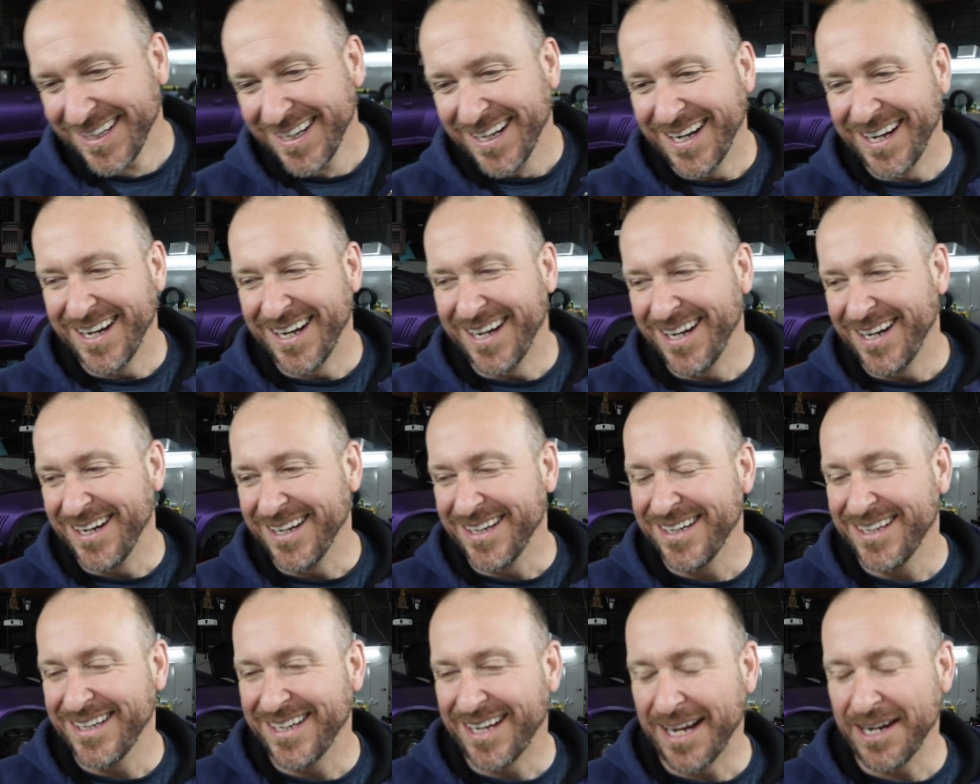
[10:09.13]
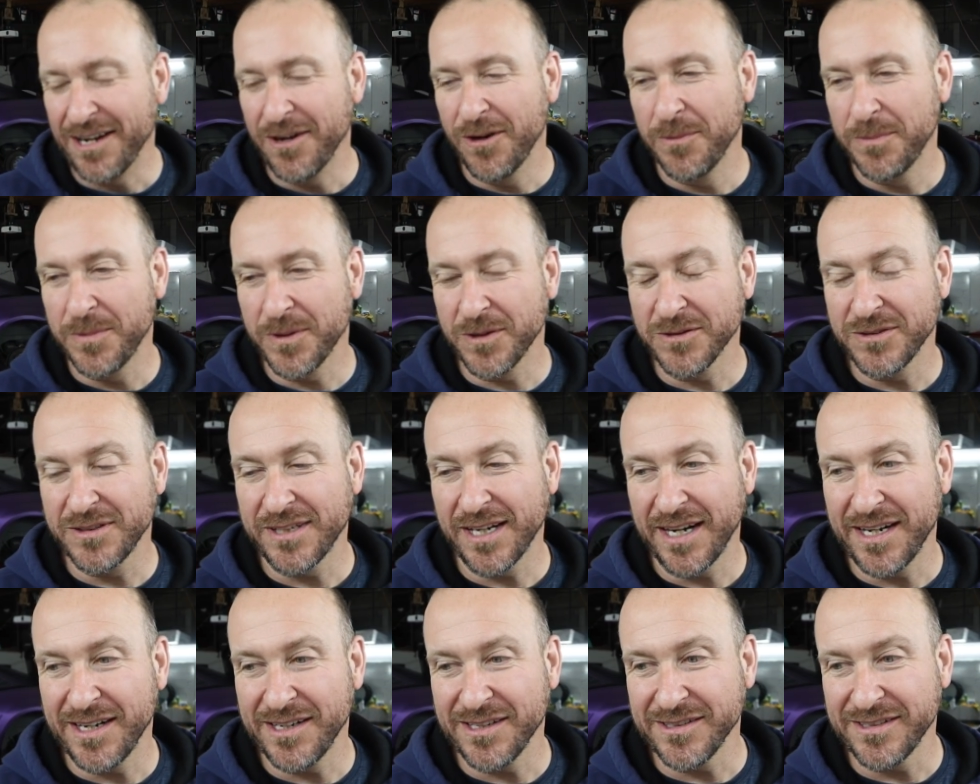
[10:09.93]
I hope those
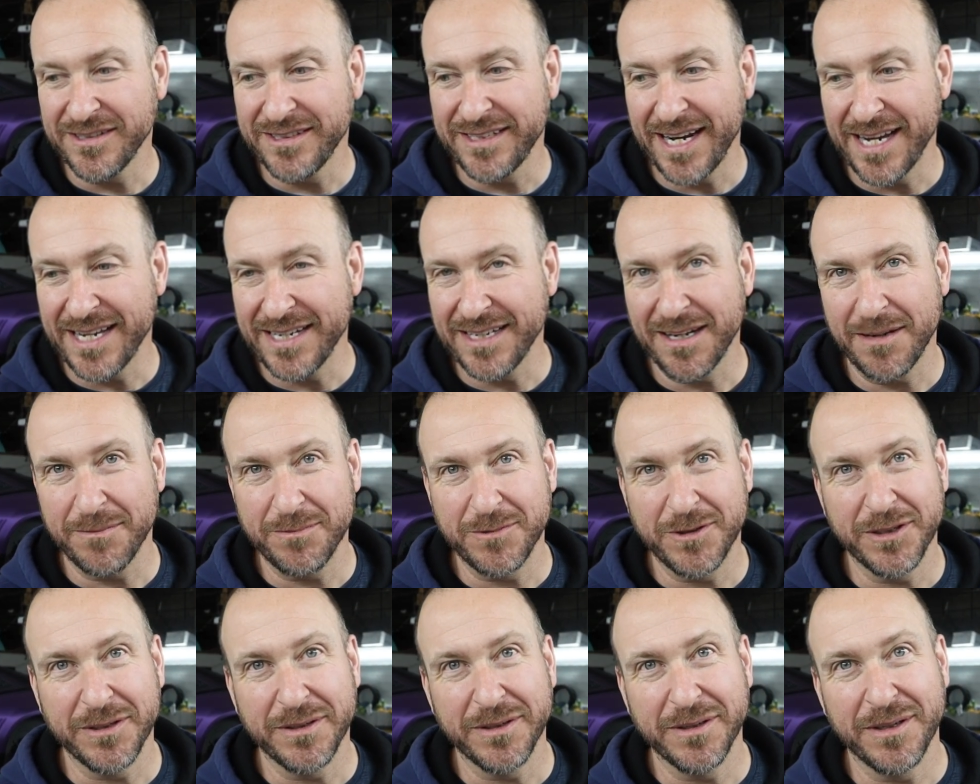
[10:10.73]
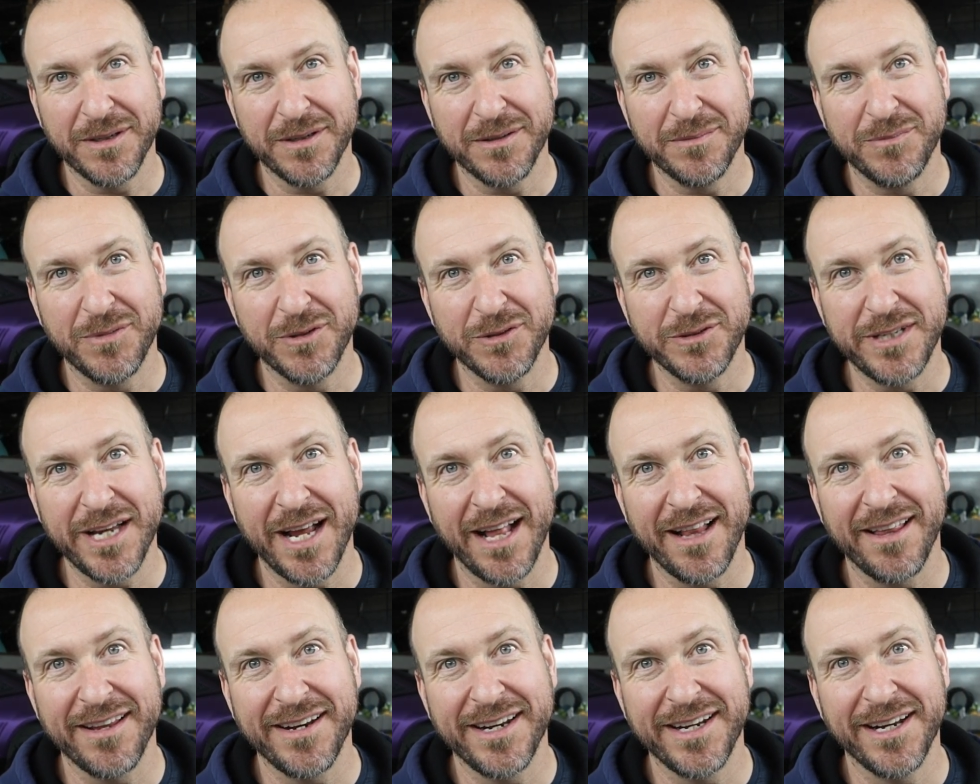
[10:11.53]
tires stand up to the
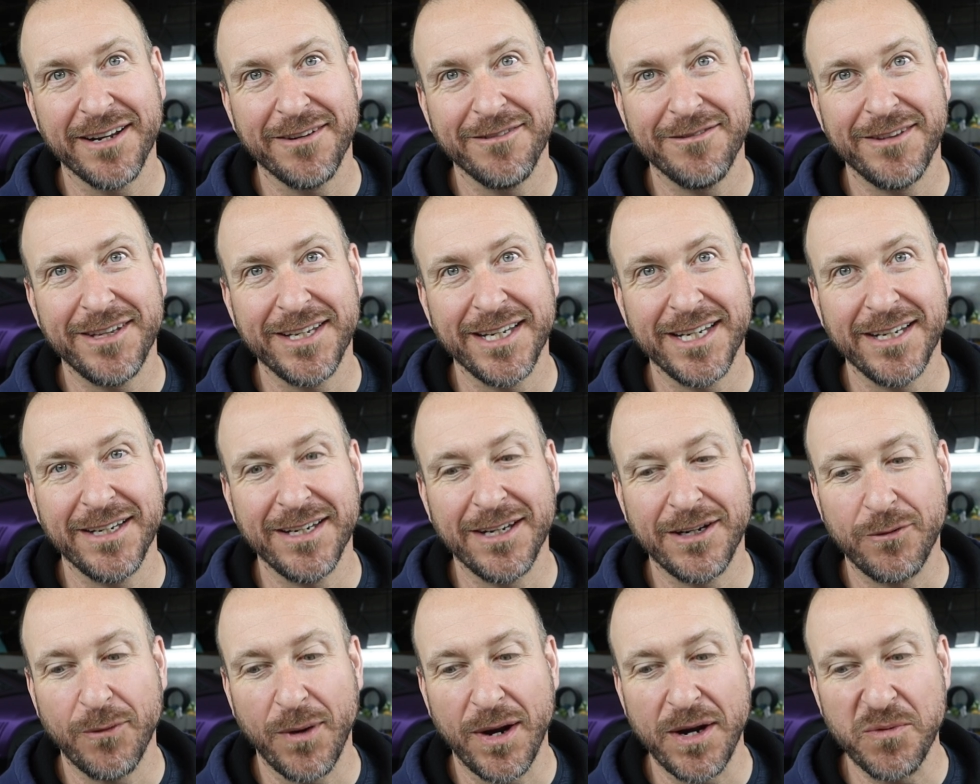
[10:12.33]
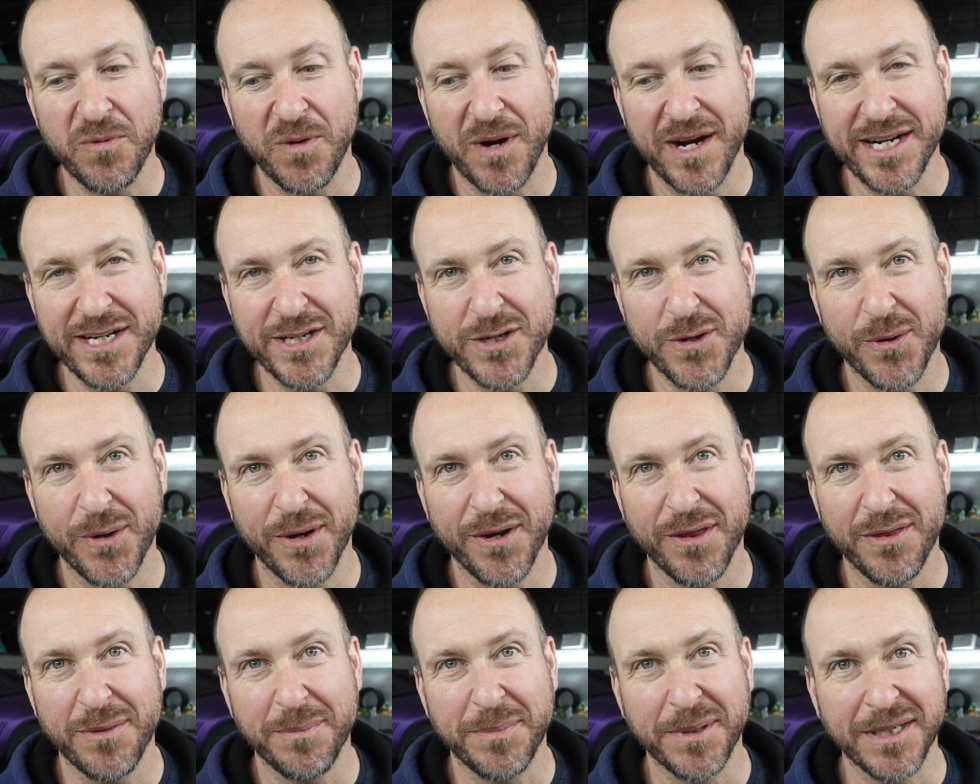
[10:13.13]
brutality of the Great White
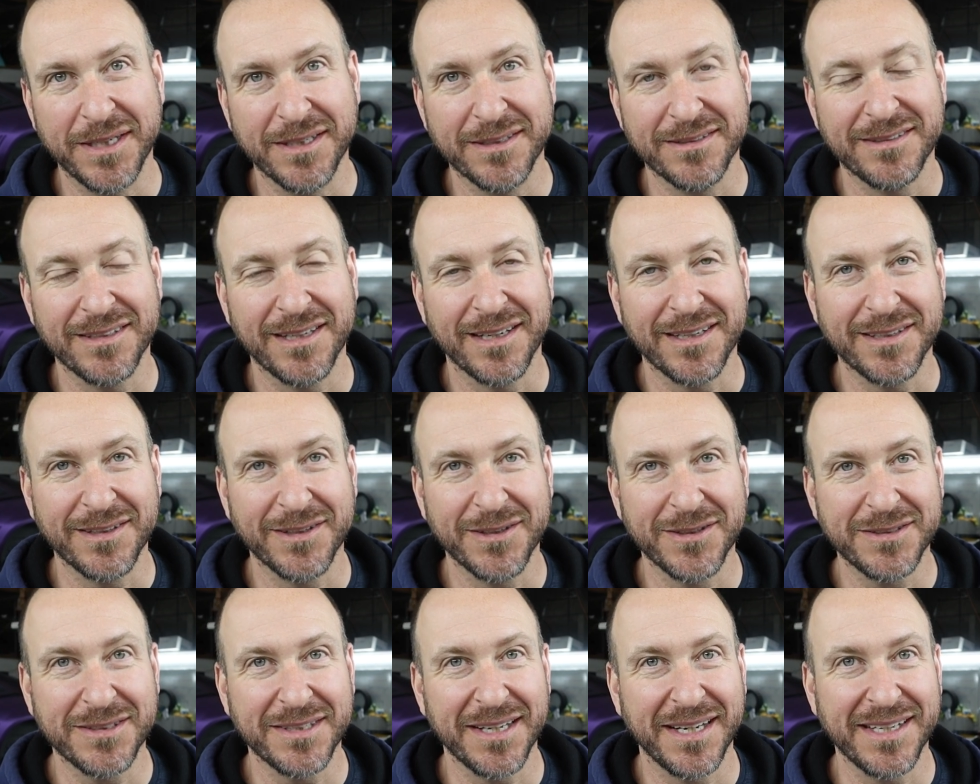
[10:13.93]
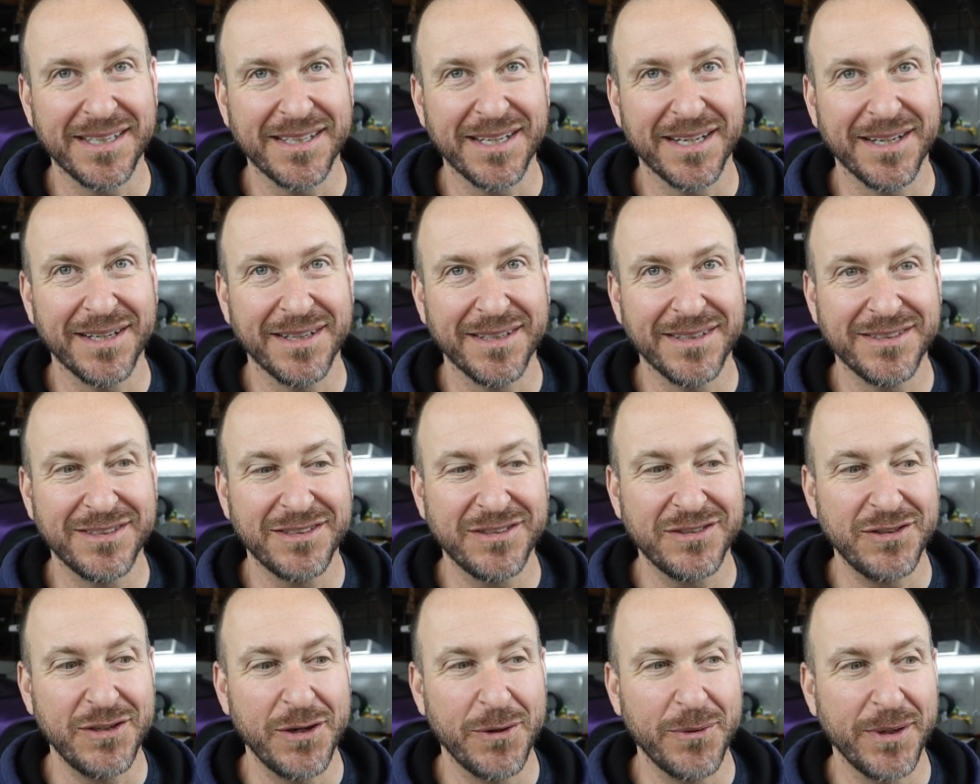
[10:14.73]
North, because it looks like it's
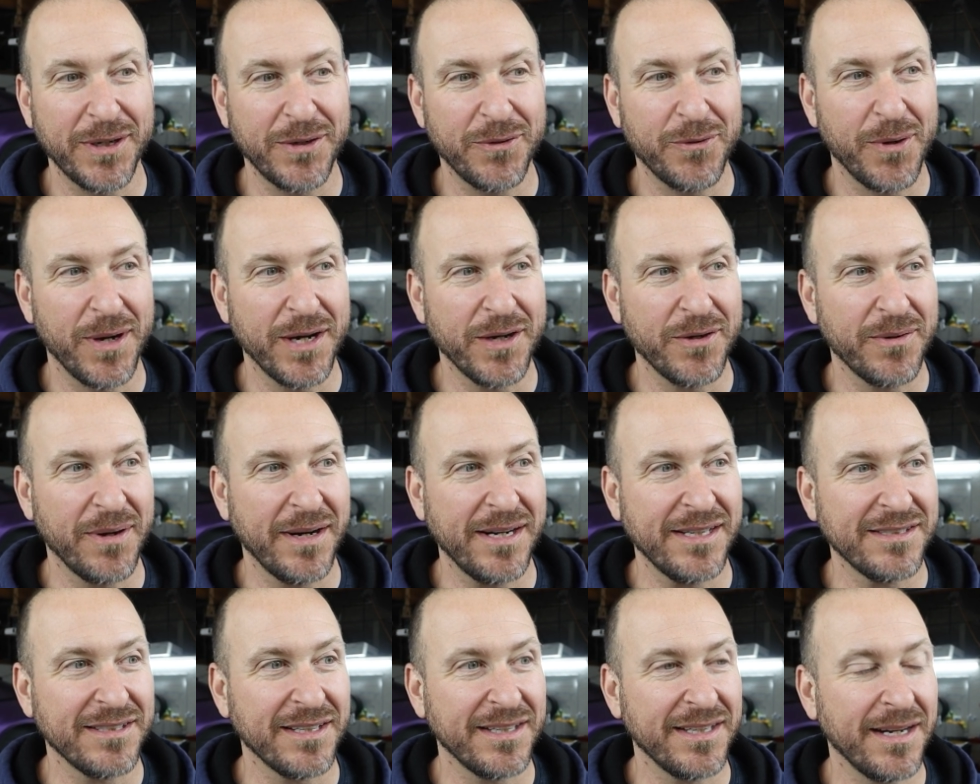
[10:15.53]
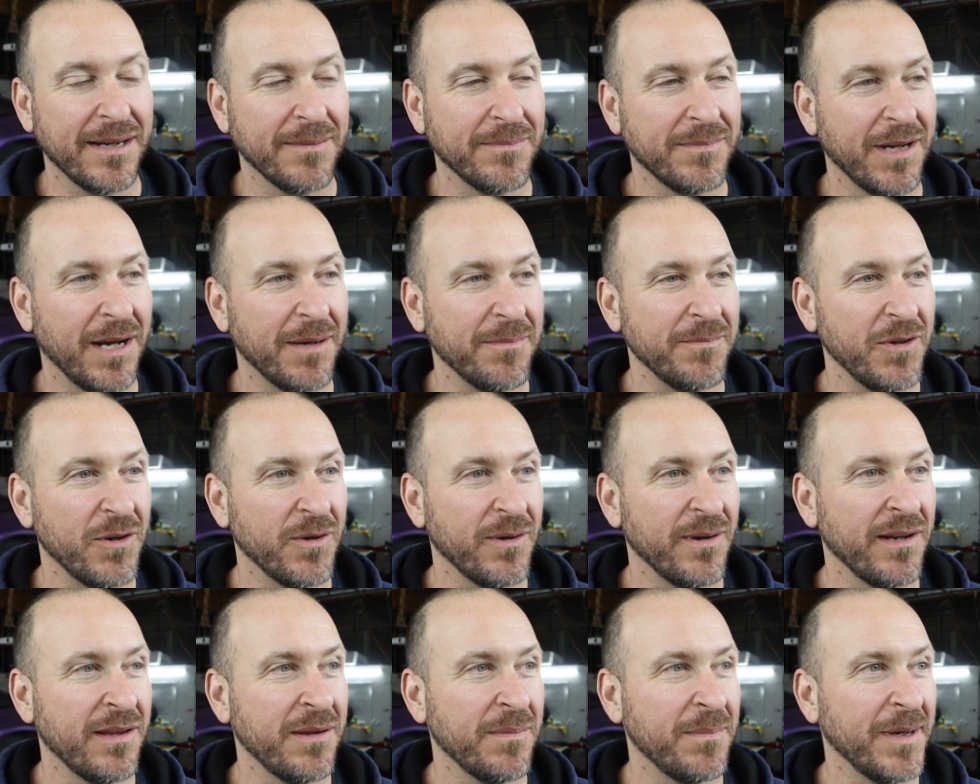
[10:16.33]
snowing quite crazily up
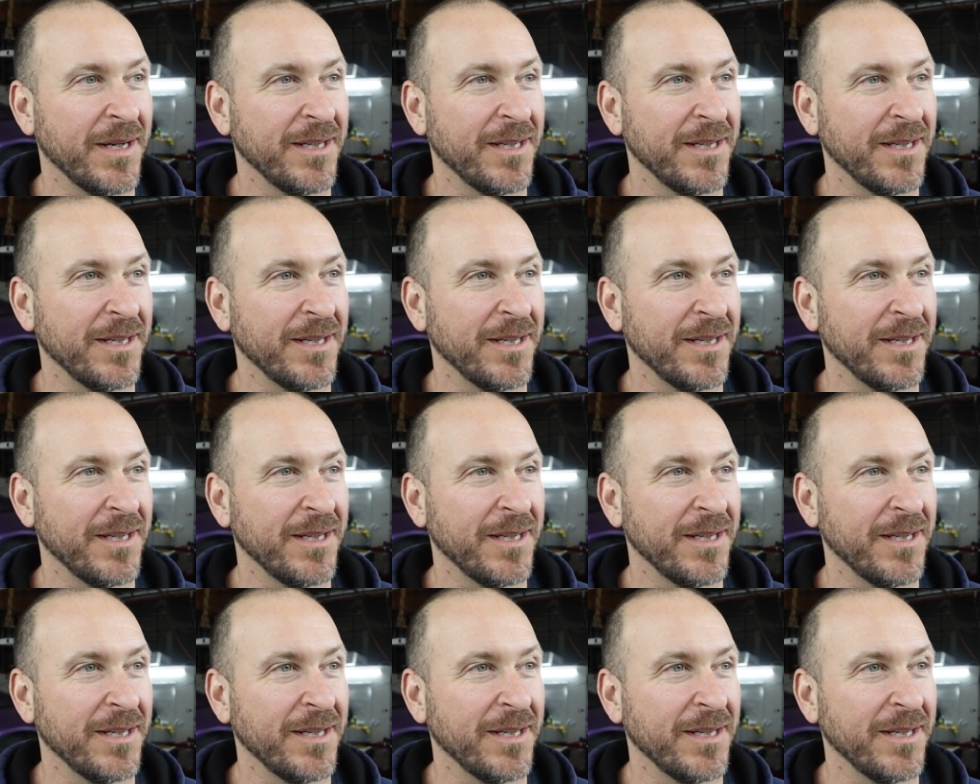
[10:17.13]
north.